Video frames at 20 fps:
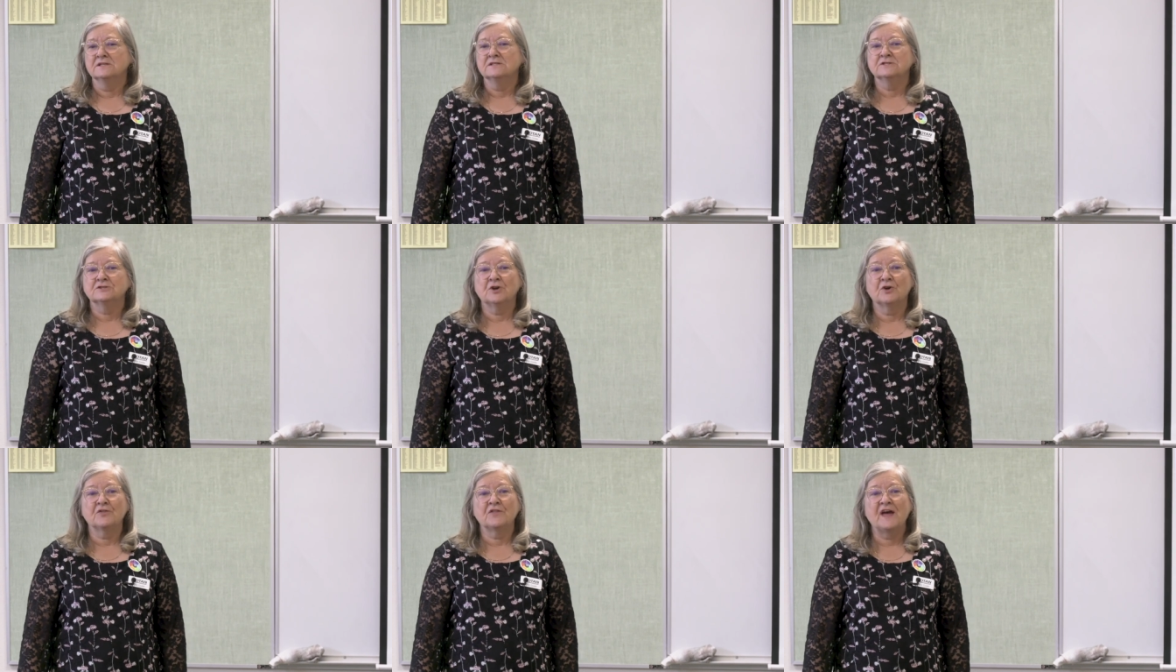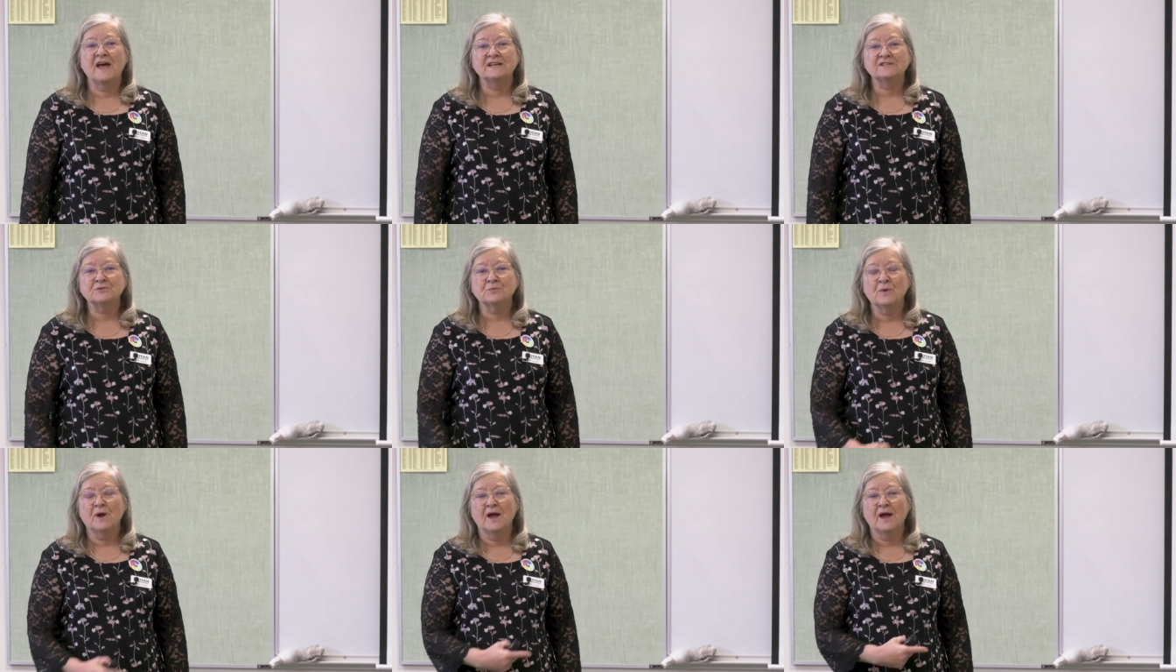So
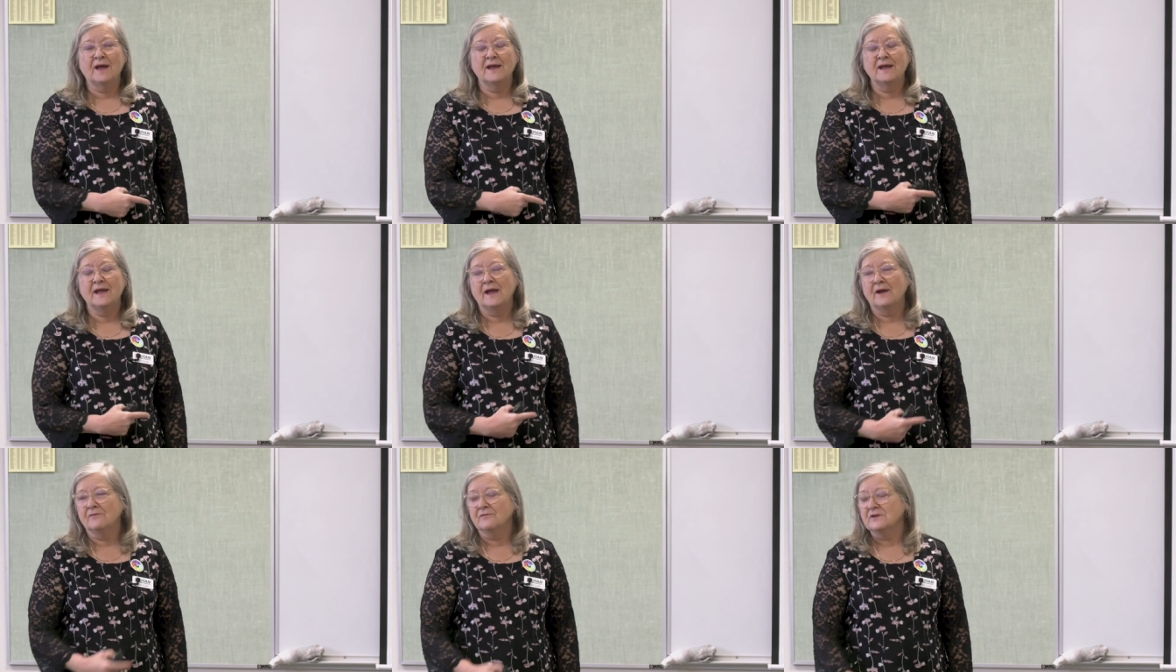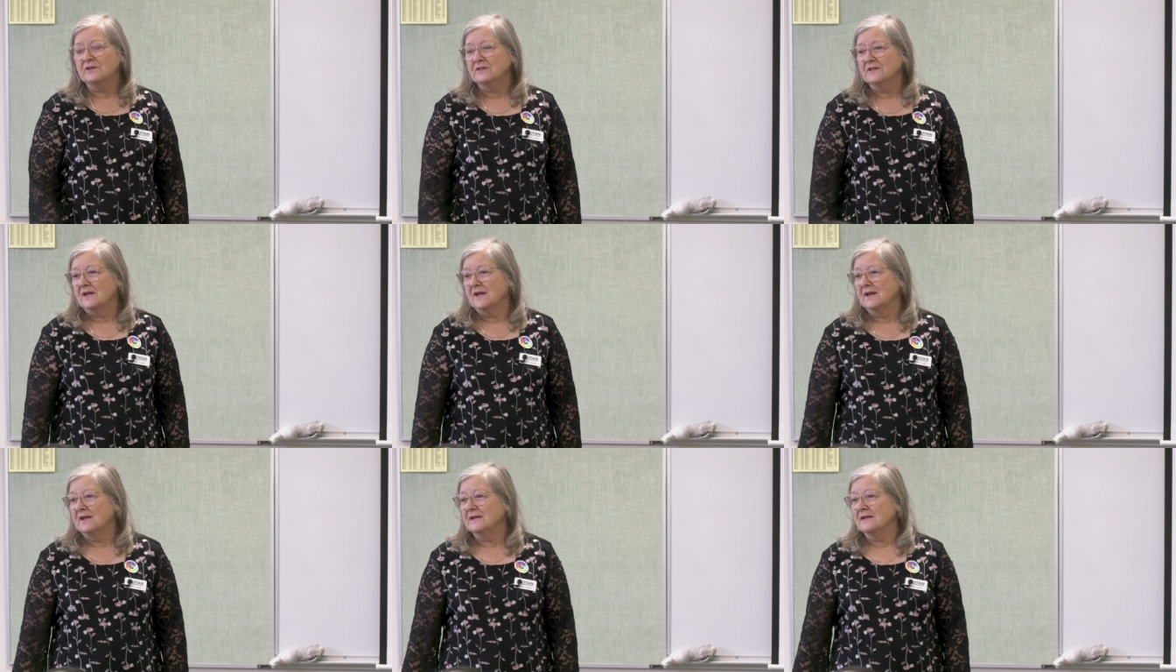that's why
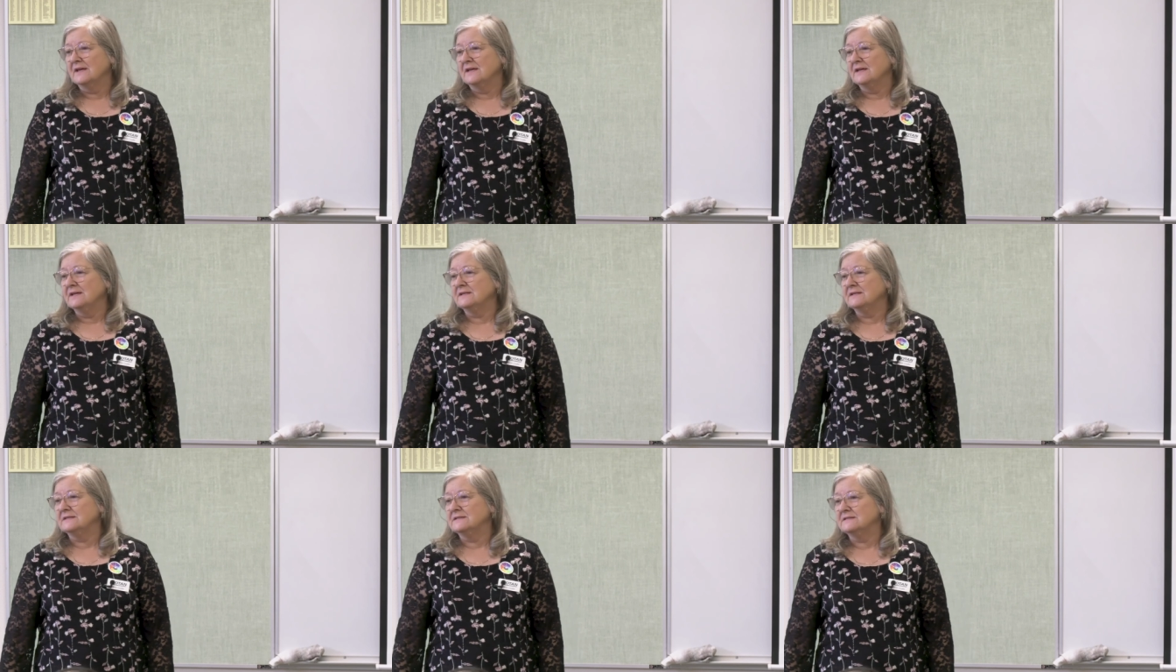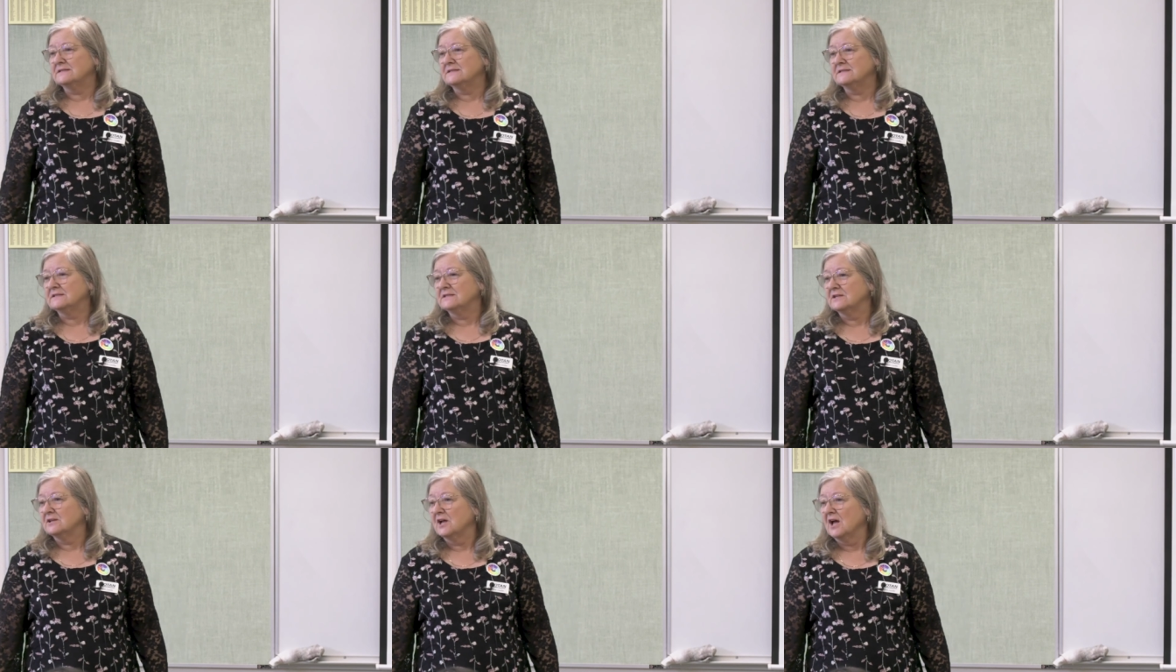everything
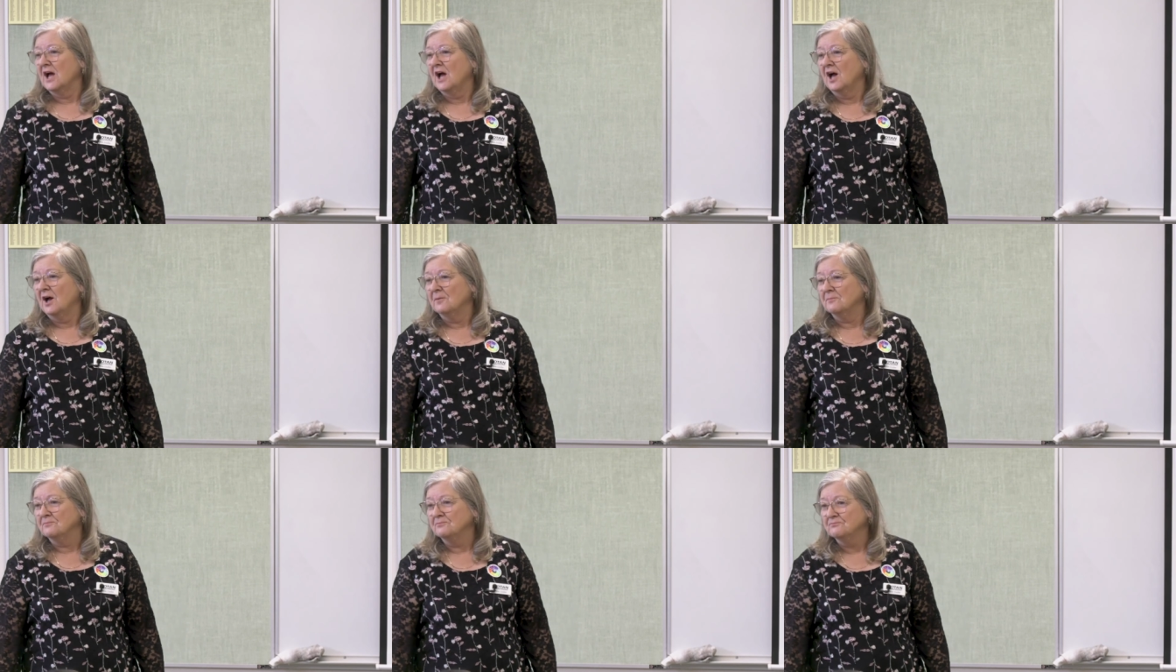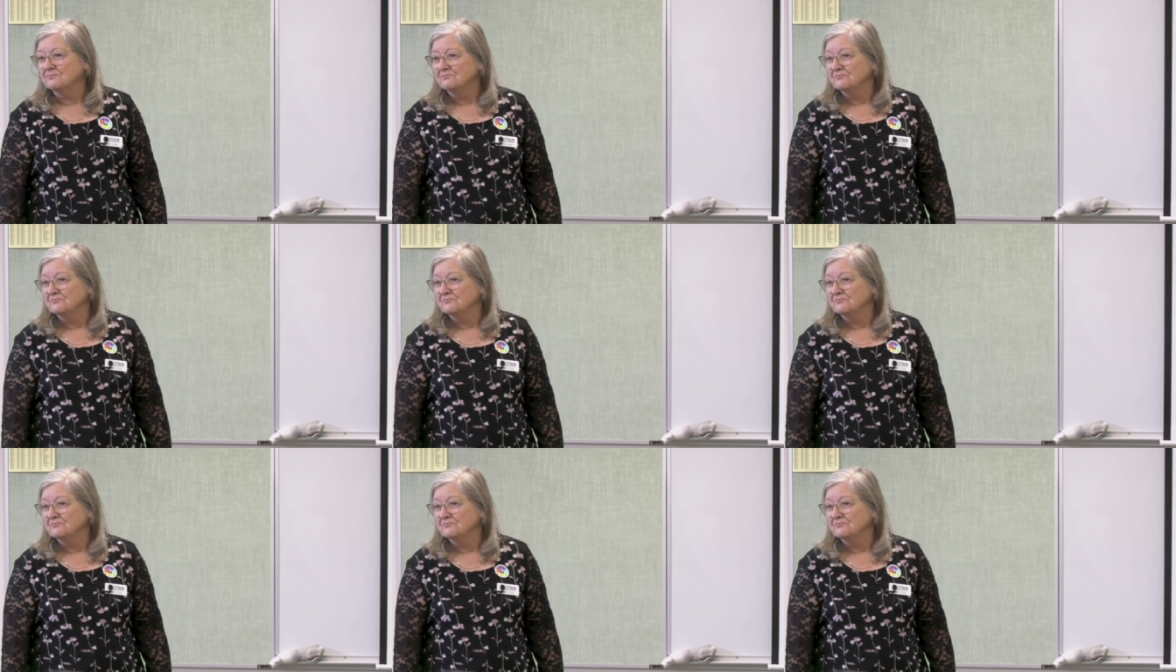is um,